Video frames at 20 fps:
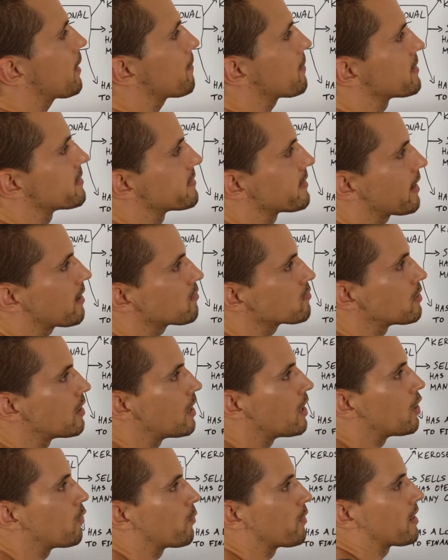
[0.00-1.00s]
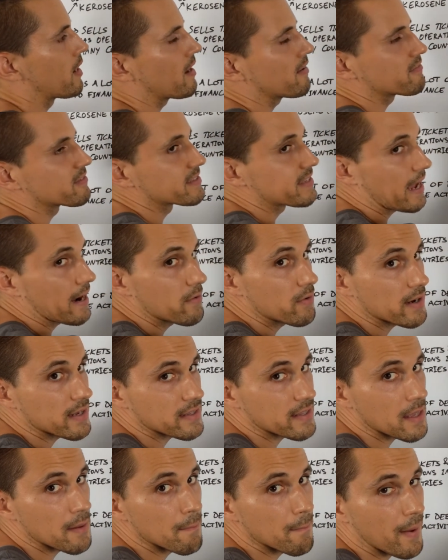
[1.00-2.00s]
up and down will have a
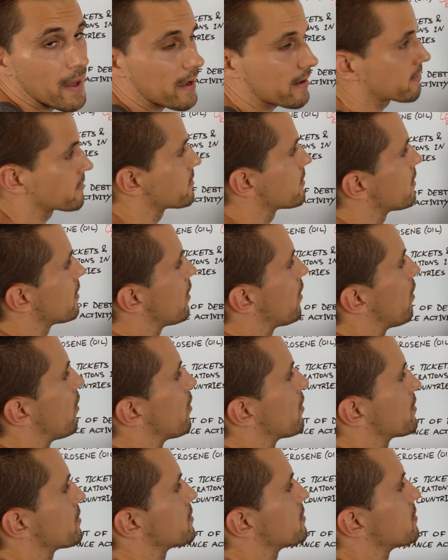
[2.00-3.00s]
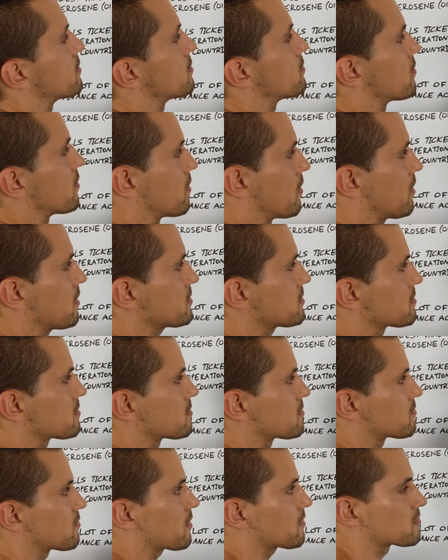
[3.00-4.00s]
direct impact on your cost
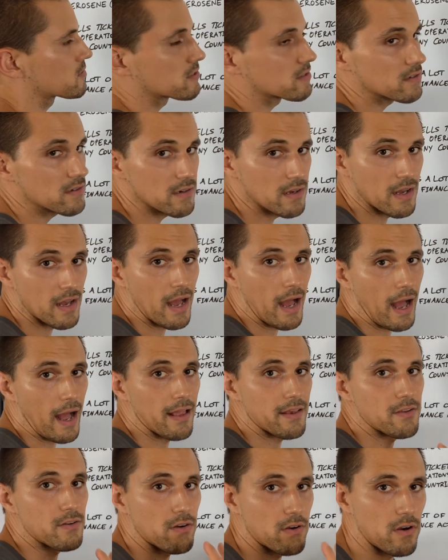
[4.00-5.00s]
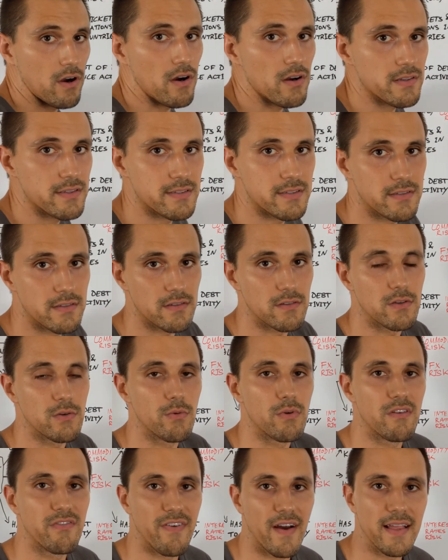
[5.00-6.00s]
structure, and your costs, you
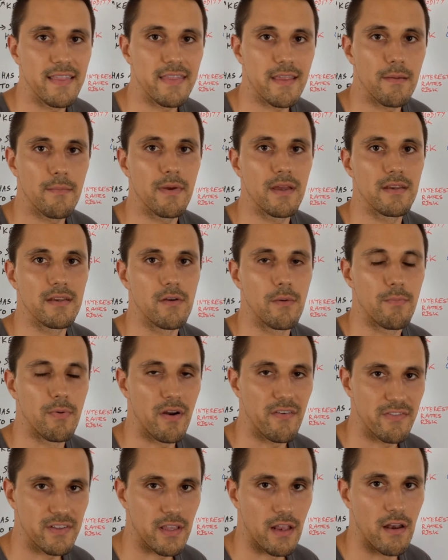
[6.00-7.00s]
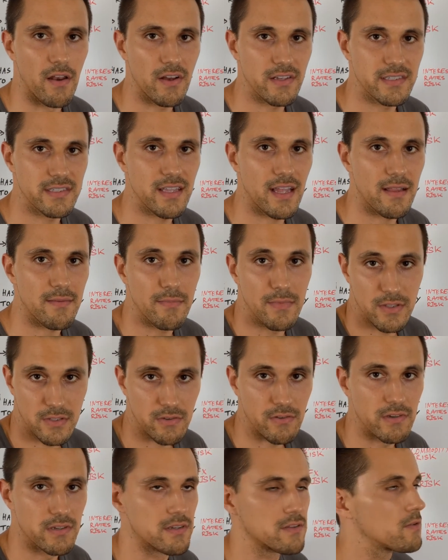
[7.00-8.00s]
will find them in your profit and loss statement,
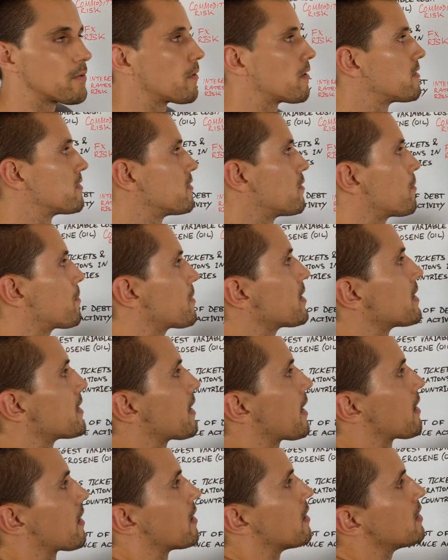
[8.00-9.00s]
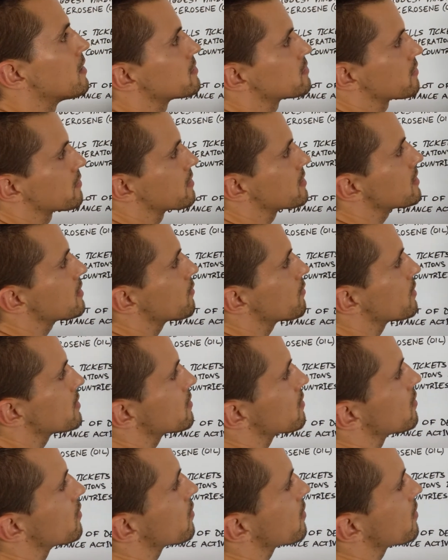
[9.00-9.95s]
so in the P&L. So here when you're